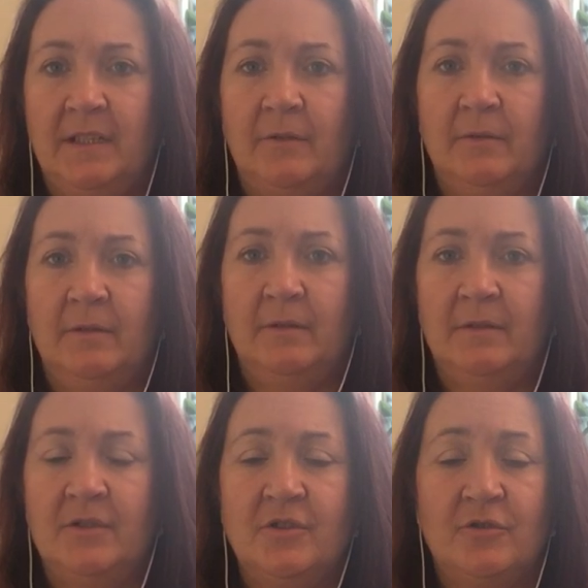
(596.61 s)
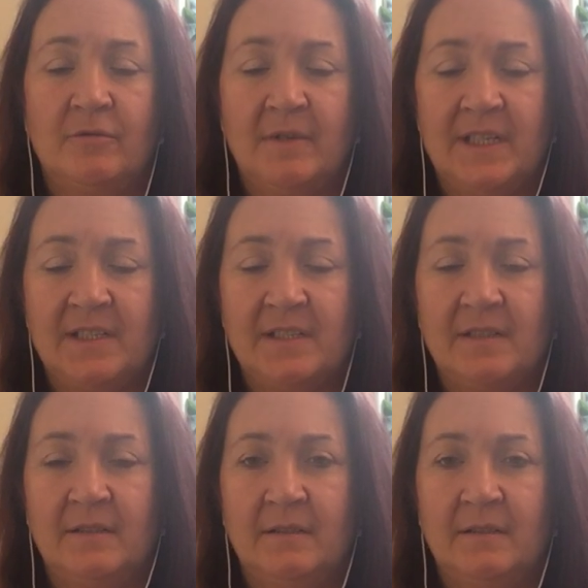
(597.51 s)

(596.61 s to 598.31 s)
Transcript: now and just rest.